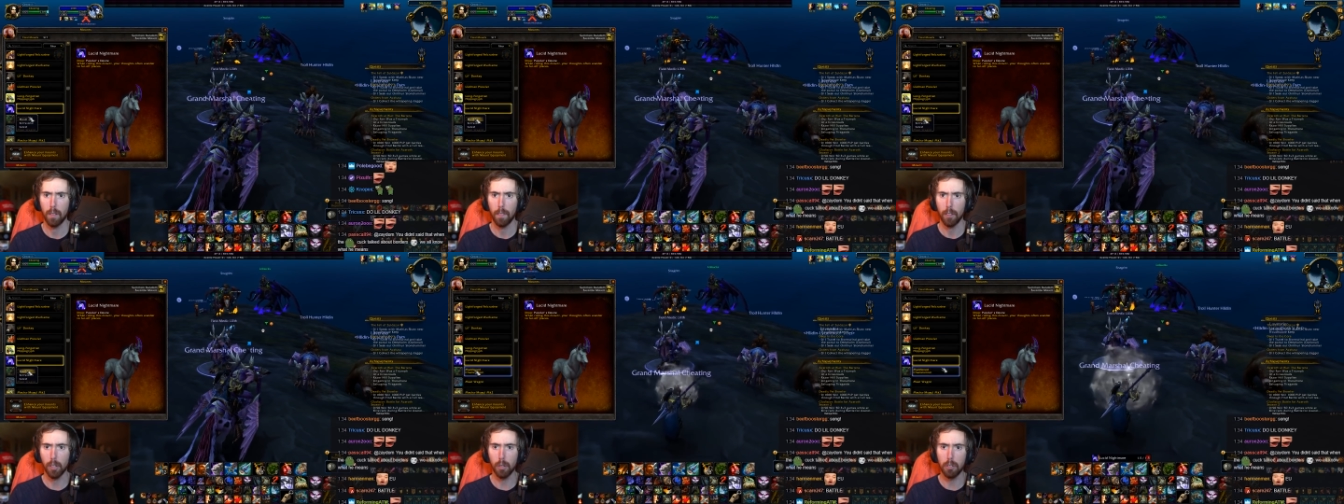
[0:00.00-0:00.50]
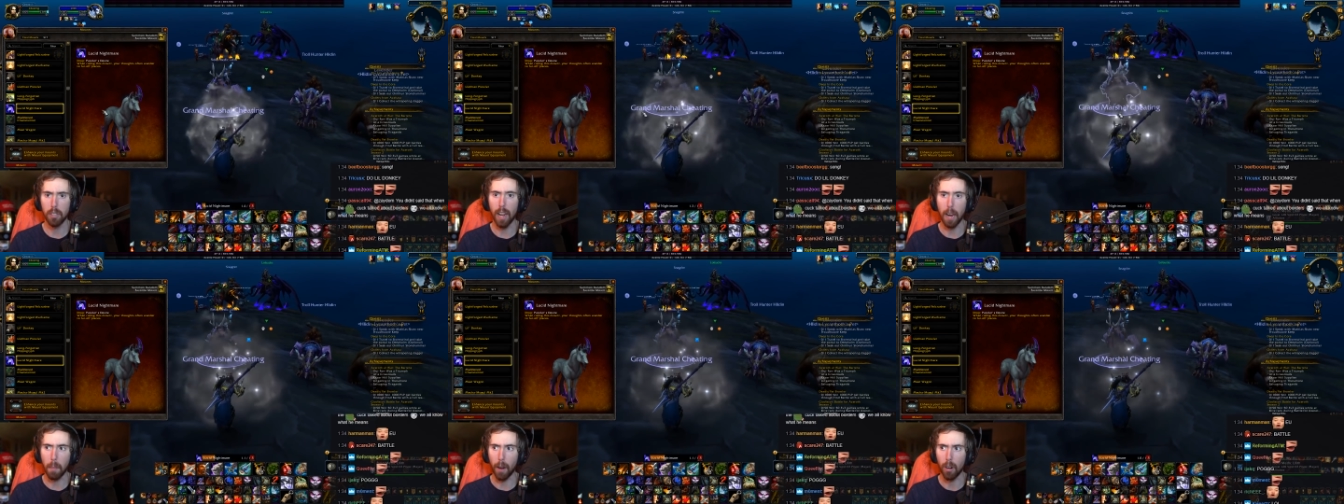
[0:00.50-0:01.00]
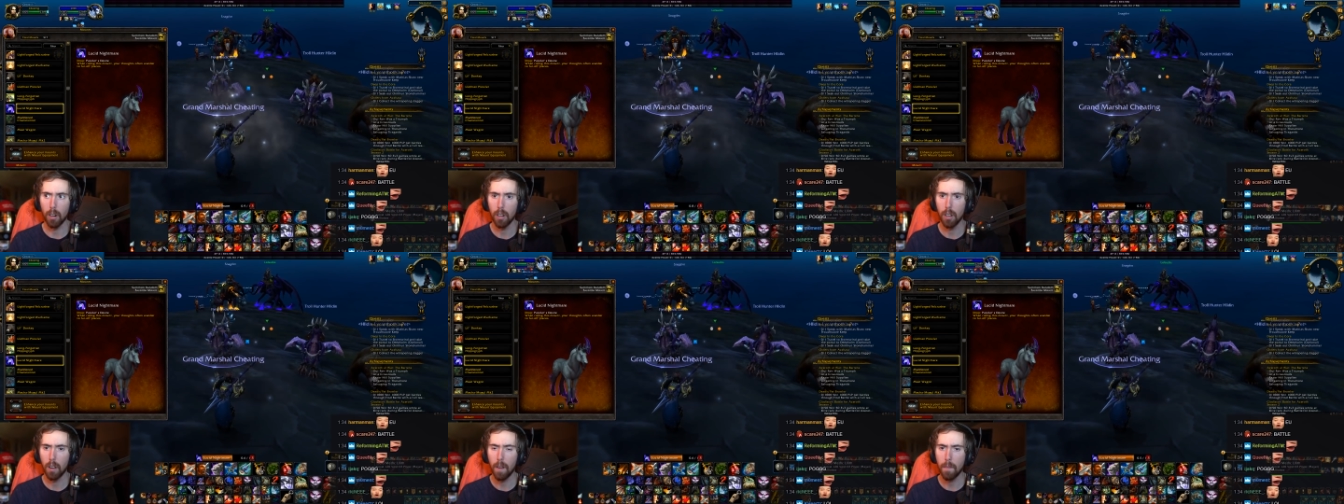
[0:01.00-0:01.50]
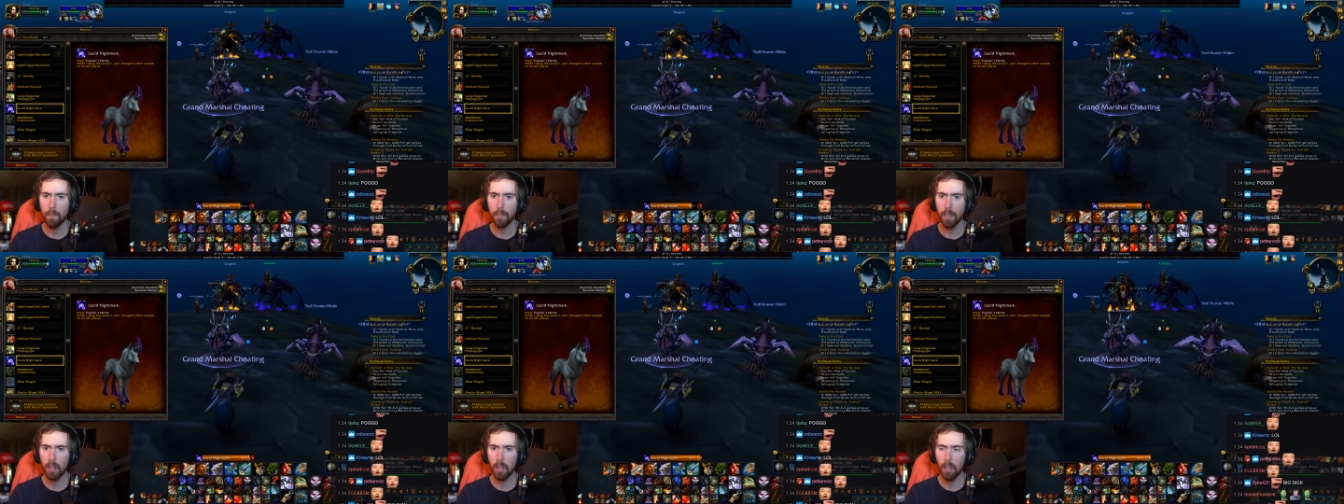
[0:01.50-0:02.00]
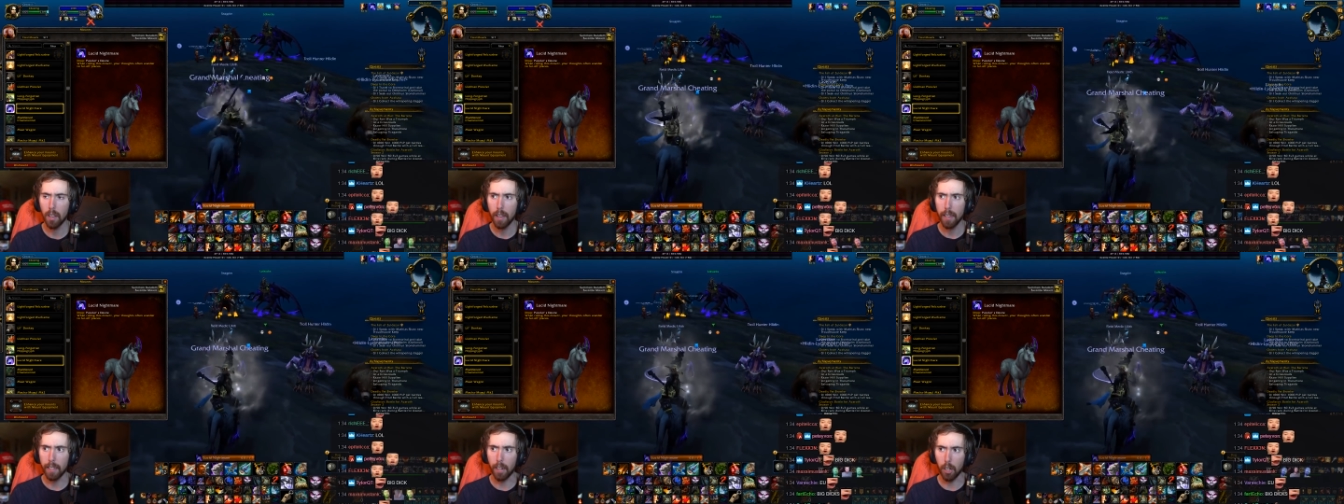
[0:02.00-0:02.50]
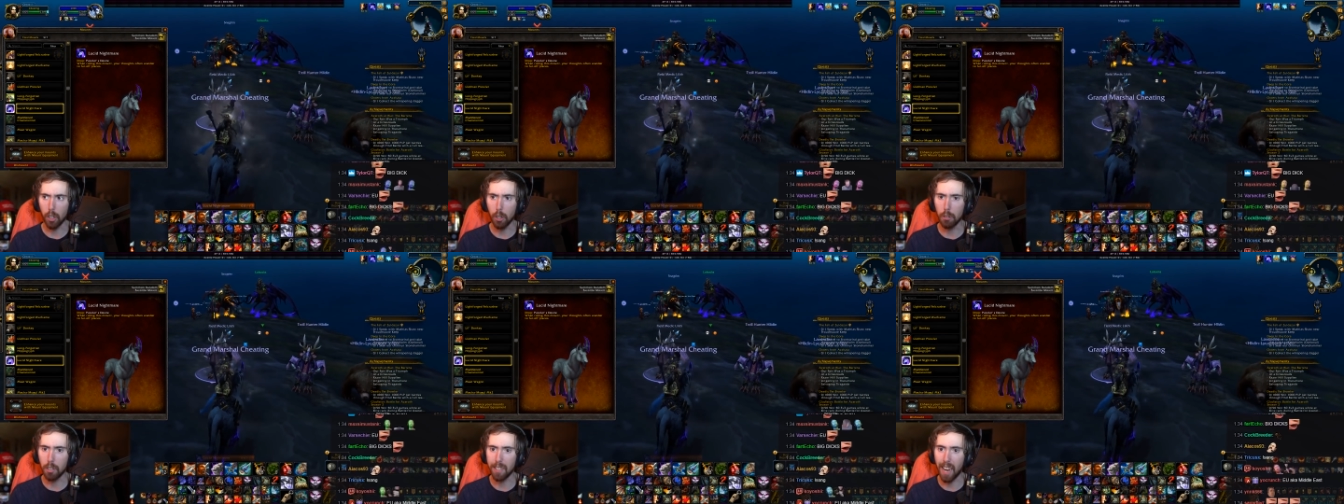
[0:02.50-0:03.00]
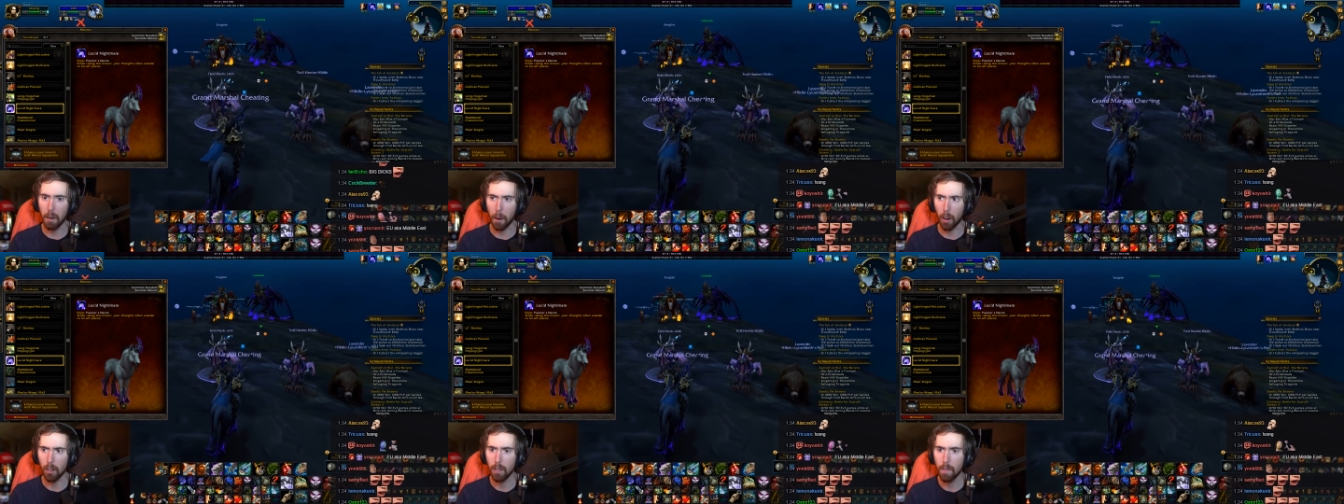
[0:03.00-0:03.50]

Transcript: Lucid Nightmare. Get on the Lucid Nightmare.